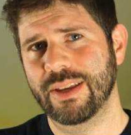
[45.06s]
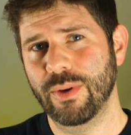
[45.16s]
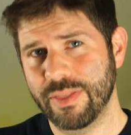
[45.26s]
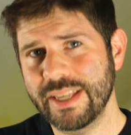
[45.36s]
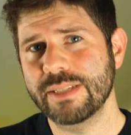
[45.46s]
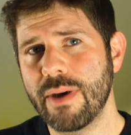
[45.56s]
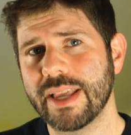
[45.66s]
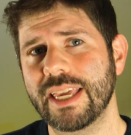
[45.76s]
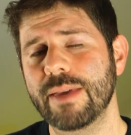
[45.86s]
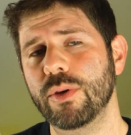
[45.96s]
well, this
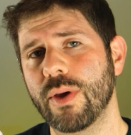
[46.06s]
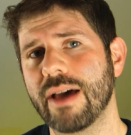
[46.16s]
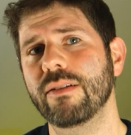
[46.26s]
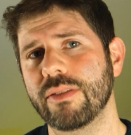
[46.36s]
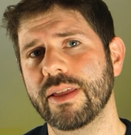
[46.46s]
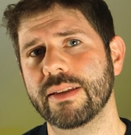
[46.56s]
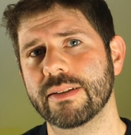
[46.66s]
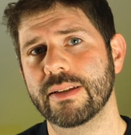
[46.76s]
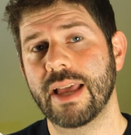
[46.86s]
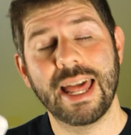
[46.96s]
might keep you healthy.
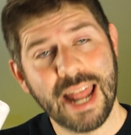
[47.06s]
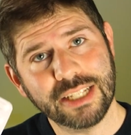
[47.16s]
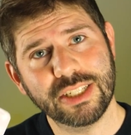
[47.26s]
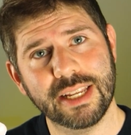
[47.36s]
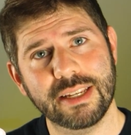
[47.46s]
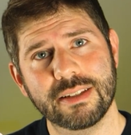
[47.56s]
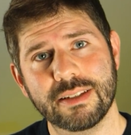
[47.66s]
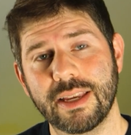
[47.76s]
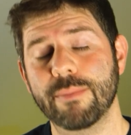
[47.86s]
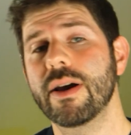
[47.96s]
And actually,
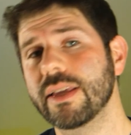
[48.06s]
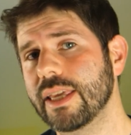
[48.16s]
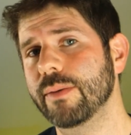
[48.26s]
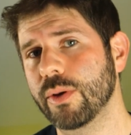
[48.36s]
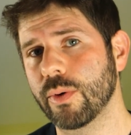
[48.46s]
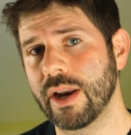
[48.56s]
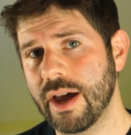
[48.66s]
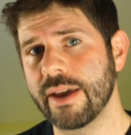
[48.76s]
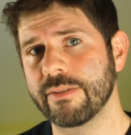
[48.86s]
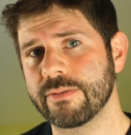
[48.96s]
it might keep you
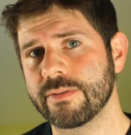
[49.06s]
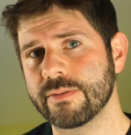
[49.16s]
alive.